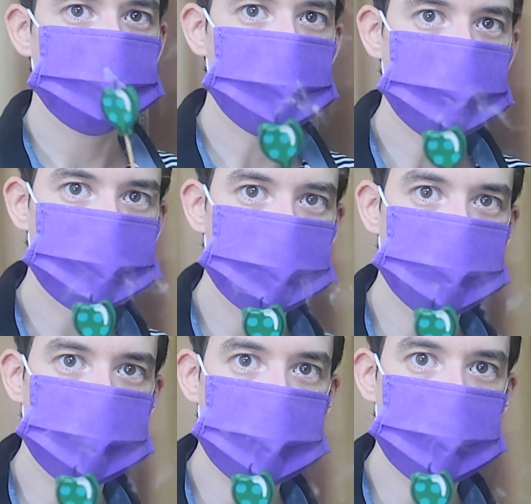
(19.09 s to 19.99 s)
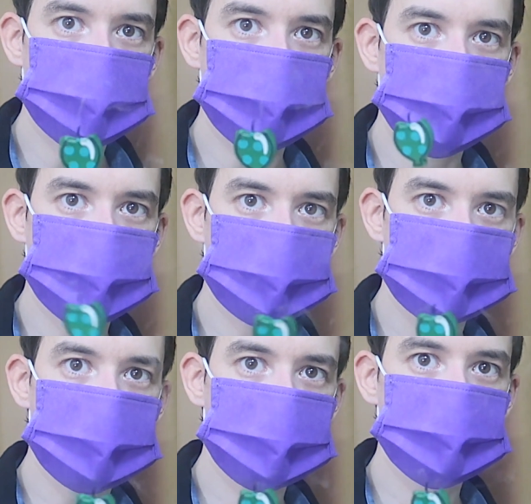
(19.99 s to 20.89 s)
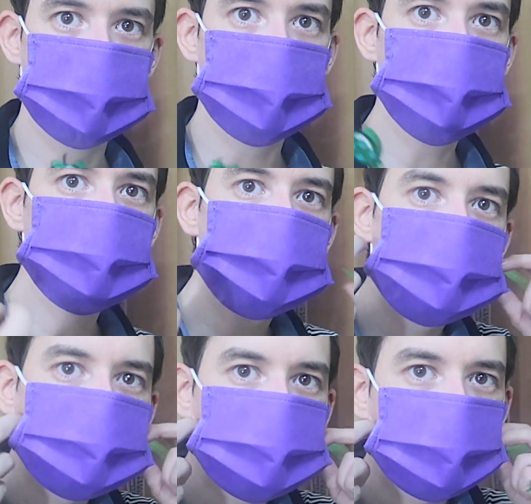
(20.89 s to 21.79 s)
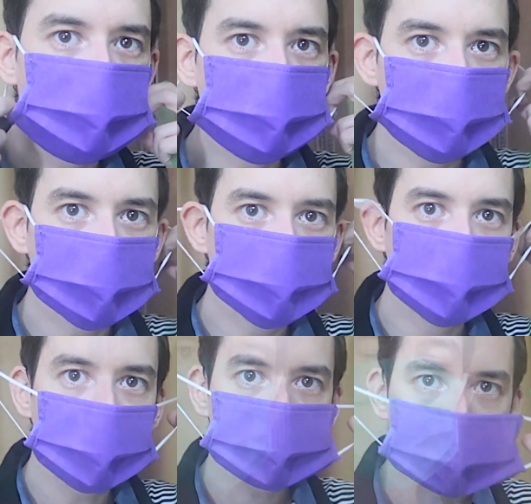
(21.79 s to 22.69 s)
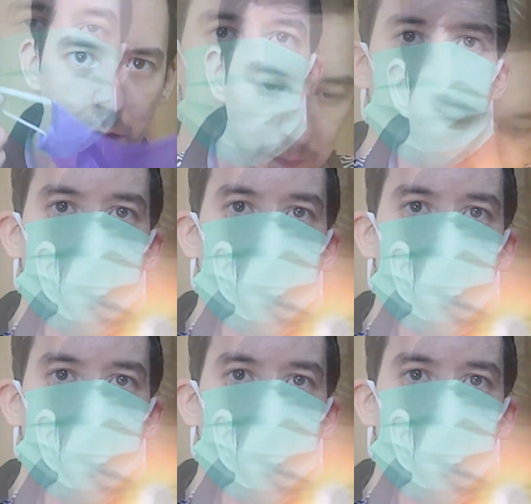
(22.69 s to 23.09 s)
managed to put it out on the second blow. Let's try the other mask.